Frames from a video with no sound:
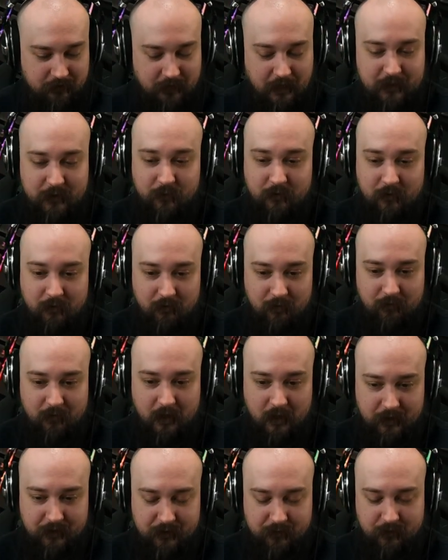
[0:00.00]
That's what it
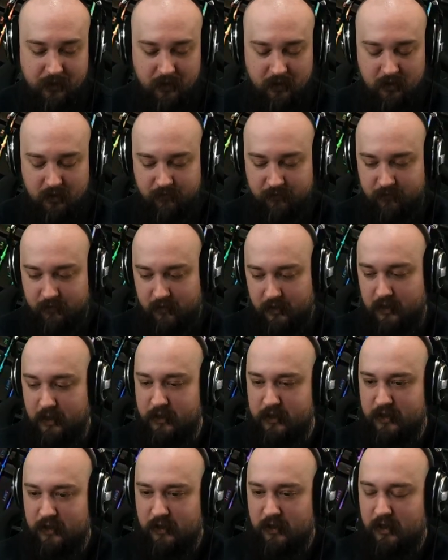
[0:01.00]
reminds me of,
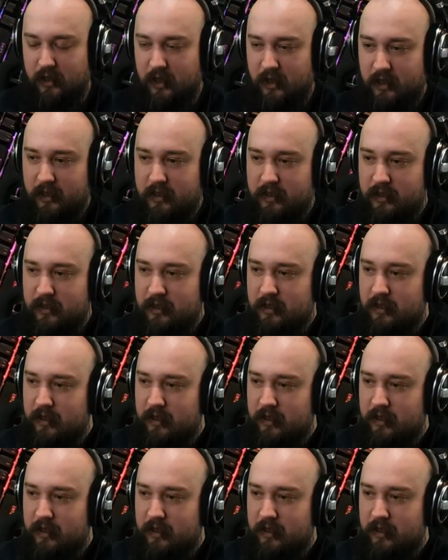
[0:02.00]
is like